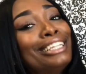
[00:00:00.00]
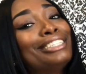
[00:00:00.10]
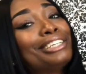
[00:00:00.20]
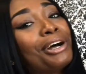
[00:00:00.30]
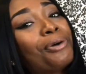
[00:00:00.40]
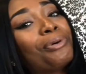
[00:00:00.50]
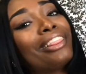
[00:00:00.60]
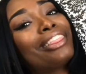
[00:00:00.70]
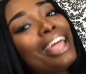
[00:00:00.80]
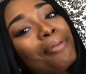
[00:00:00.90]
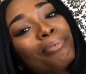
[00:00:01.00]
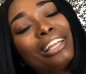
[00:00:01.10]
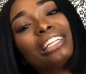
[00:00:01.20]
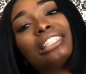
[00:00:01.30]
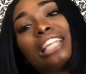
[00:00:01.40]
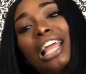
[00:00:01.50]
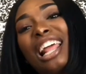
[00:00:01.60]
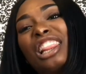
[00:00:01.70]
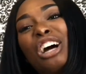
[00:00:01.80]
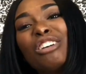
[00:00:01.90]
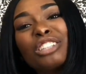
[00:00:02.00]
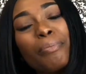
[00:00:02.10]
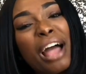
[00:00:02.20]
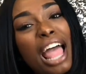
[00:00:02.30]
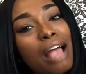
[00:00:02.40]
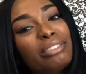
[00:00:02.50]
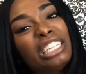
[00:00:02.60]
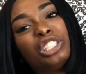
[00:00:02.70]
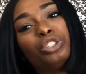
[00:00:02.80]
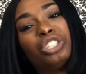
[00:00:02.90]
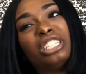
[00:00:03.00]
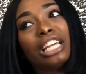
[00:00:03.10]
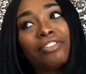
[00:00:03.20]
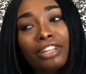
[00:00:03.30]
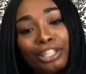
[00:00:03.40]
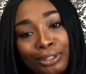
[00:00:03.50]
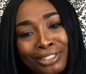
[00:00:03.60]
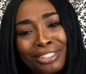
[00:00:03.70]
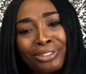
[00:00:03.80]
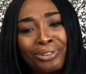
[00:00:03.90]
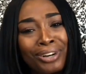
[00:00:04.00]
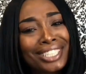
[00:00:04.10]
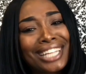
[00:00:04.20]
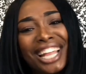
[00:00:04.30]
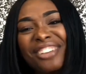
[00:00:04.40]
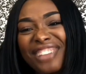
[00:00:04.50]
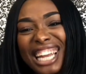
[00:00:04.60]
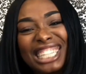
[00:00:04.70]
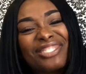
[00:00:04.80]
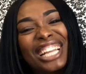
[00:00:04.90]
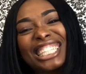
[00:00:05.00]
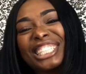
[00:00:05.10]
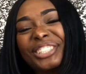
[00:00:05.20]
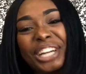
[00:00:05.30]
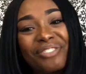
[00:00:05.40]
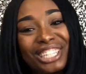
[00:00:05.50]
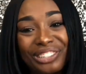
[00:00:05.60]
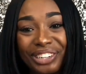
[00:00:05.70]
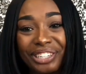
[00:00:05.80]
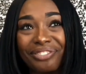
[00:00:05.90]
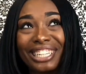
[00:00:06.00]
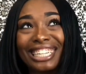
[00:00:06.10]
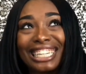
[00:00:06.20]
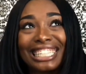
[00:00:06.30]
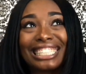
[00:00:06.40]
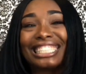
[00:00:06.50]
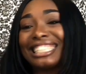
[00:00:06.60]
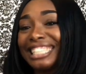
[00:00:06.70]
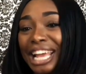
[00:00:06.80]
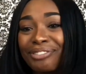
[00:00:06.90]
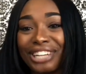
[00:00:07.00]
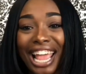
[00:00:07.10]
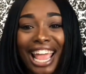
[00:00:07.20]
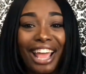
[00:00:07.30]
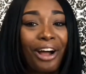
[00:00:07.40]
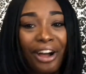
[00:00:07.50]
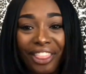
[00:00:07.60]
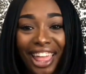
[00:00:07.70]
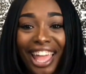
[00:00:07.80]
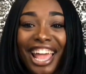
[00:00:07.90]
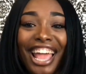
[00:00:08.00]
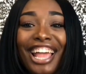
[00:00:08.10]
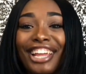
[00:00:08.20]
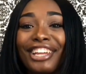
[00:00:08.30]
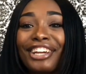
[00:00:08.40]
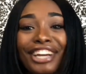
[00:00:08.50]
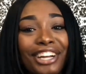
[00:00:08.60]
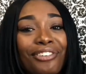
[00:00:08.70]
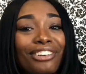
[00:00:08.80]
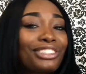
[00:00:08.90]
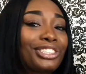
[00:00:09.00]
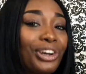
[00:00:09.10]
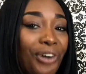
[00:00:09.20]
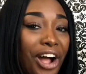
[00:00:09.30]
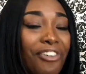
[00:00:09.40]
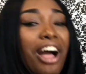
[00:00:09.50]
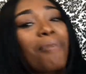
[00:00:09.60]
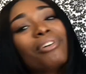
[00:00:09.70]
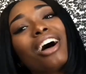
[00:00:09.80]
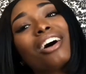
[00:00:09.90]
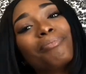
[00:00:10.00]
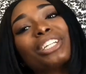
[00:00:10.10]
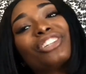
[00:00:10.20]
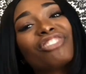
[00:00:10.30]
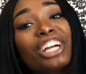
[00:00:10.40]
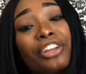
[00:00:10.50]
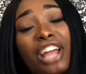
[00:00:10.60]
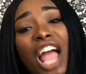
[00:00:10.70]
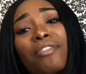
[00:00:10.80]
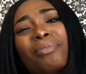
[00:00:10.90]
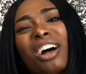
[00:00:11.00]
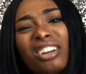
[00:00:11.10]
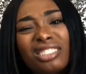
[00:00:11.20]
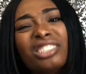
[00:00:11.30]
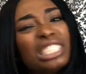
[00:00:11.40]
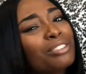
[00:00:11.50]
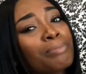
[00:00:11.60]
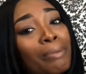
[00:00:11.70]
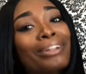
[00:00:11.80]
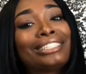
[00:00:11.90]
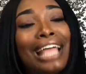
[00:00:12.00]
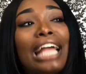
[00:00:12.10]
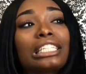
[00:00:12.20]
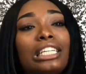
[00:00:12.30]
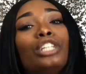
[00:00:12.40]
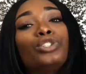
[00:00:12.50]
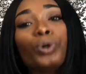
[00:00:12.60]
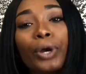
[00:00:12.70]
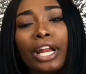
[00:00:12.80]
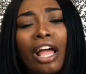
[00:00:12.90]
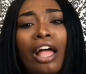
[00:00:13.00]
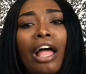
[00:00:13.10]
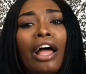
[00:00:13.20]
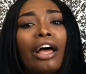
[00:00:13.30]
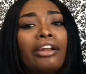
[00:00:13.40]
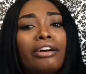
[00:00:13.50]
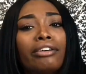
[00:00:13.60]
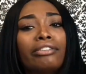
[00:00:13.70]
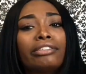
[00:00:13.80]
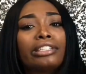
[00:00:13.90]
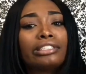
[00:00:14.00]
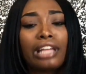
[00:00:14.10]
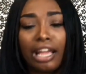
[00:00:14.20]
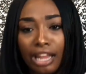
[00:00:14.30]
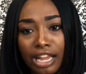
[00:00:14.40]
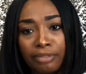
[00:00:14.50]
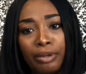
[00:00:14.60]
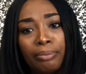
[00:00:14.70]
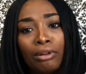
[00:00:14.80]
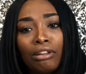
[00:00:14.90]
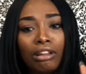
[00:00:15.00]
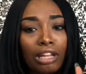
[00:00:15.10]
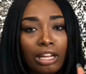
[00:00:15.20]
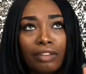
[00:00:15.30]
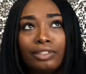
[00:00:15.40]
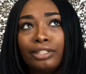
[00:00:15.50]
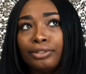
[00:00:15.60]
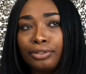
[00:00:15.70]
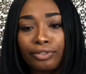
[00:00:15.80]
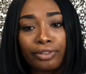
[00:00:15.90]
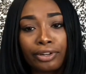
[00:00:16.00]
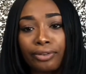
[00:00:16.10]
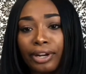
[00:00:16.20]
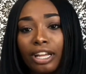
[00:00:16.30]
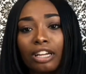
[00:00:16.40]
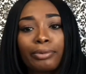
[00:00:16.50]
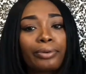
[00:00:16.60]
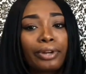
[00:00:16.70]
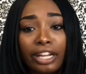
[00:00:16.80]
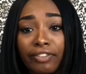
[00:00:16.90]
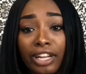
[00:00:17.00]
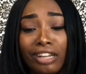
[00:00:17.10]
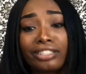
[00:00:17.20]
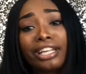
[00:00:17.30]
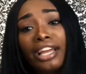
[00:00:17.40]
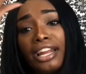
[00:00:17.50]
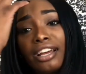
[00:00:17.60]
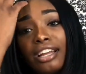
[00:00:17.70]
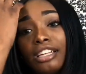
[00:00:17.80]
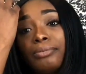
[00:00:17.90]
So with that being said, those are my apps that you should definitely use. And of course, take advantage of Instagram and Twitter, because Snapchat, all that, you're going to want to show off how much fun you're having. But also just remember to actually enjoy it. I know this day and age, people love to do it for the gram or whatever y'all saying nowadays.